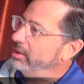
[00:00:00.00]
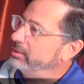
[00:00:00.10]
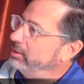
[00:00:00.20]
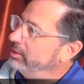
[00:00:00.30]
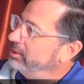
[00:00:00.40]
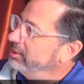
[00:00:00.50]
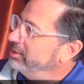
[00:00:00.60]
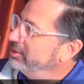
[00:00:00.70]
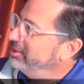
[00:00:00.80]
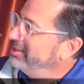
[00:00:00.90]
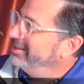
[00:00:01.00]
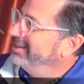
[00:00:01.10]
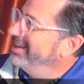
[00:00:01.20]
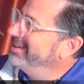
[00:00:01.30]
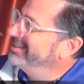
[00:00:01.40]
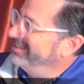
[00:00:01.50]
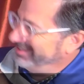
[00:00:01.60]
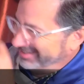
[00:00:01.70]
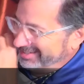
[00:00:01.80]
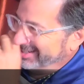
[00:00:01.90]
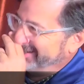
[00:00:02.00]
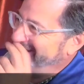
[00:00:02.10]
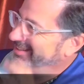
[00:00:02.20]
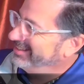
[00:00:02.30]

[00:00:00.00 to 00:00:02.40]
I'm going to send Tim 84